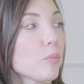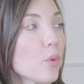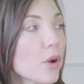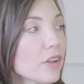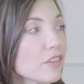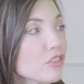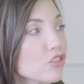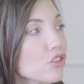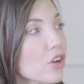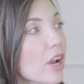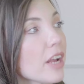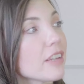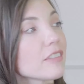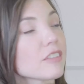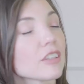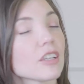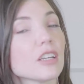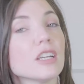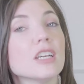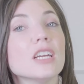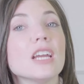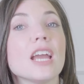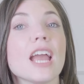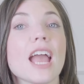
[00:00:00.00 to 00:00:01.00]

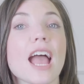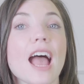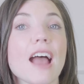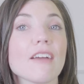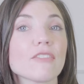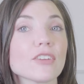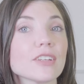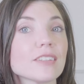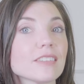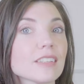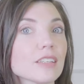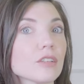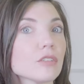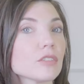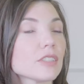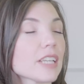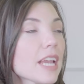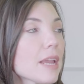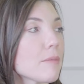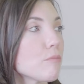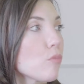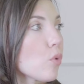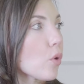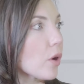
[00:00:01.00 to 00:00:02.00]
moisturizer, every single
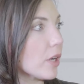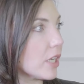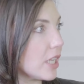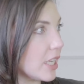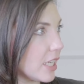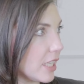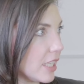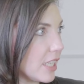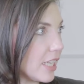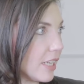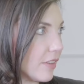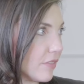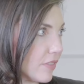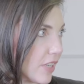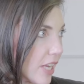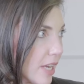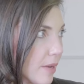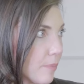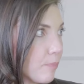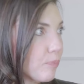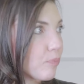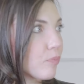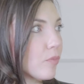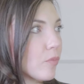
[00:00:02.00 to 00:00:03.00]
day, morning and
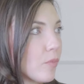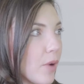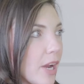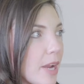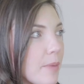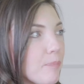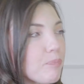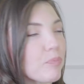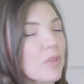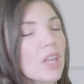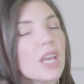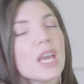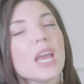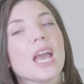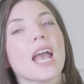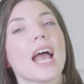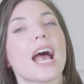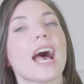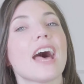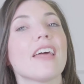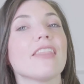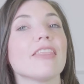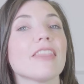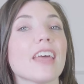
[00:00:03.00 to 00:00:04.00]
evening, right?
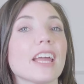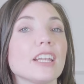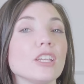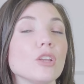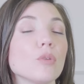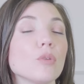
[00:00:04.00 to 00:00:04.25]
And then